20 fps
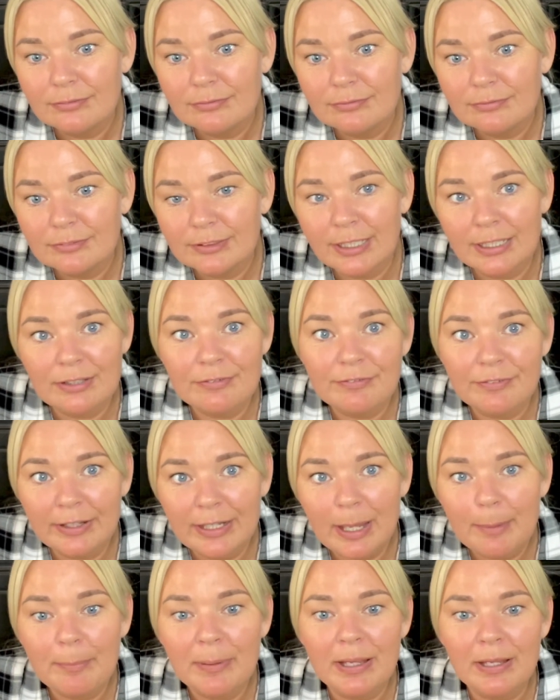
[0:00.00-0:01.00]
get the
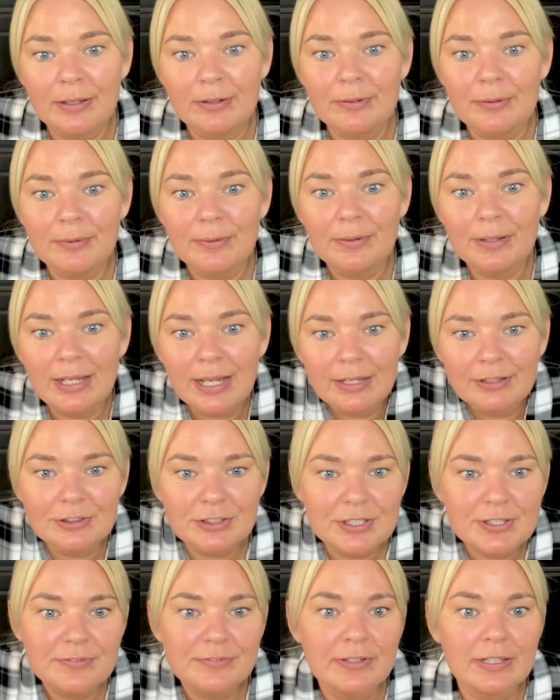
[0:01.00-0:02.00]
fire pit and all that, and
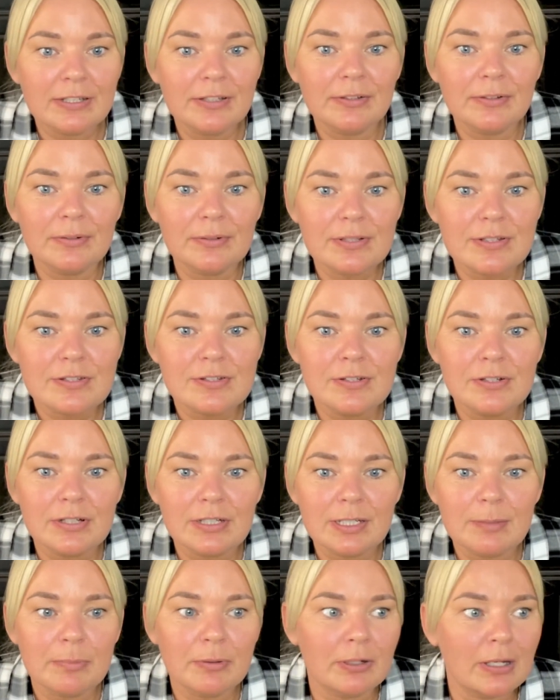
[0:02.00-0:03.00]
just feeling all
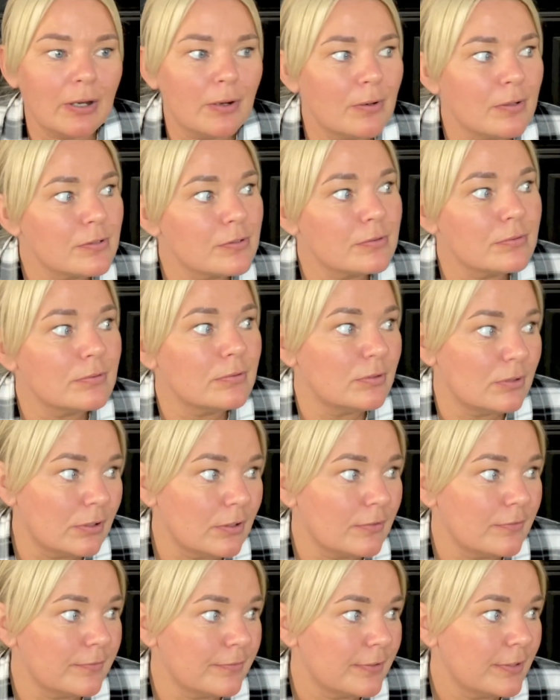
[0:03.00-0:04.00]
snuggly. But I also
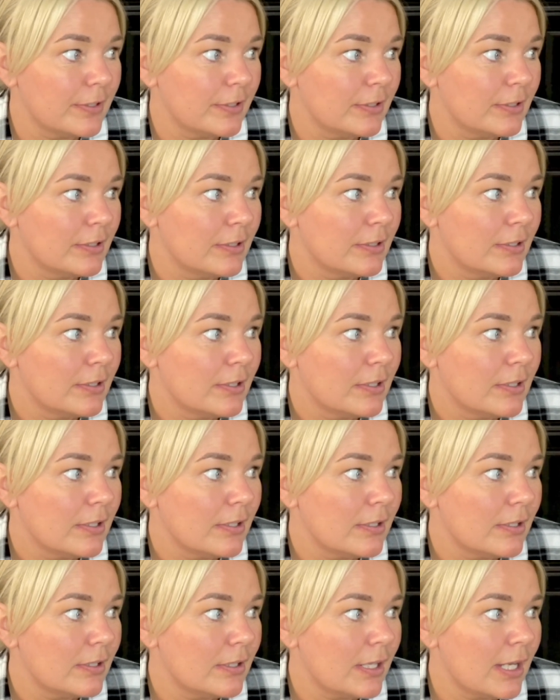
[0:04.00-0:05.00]
love
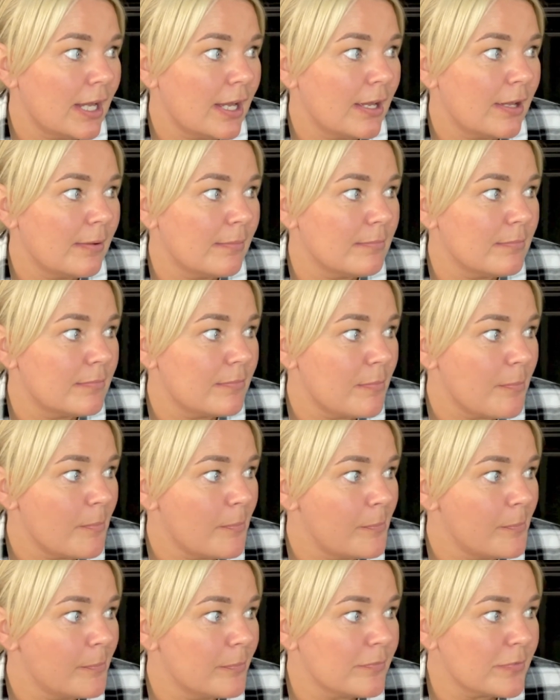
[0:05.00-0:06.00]

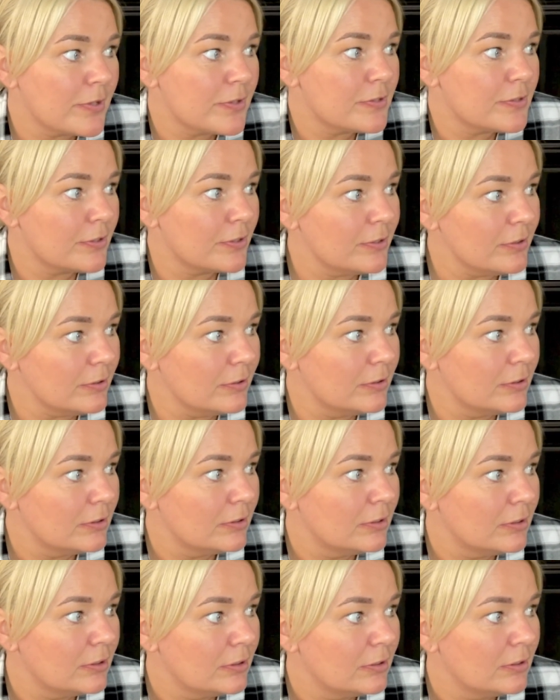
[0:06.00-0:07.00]
the sun.
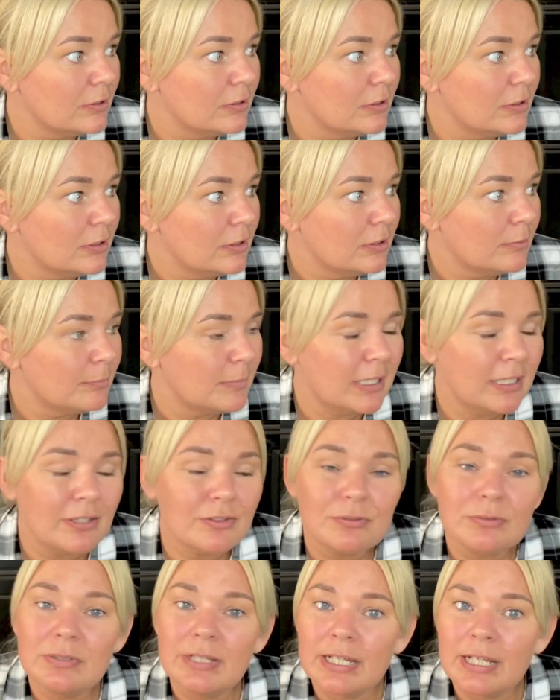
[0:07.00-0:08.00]
I
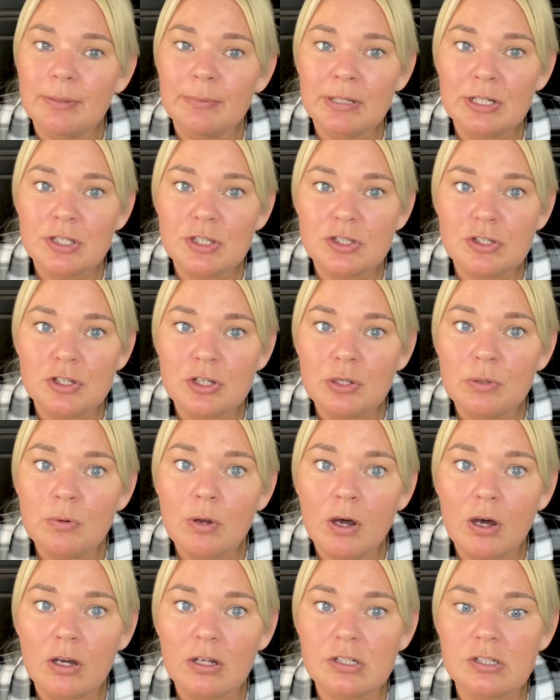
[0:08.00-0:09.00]
don't like it when it's too
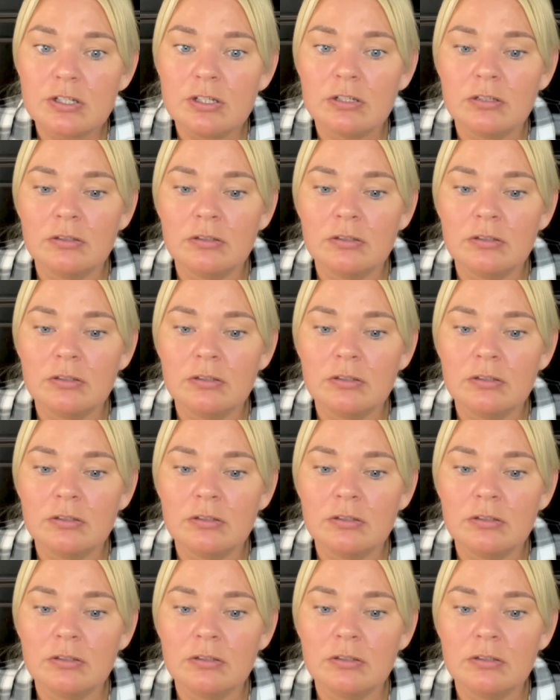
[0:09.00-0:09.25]
hot.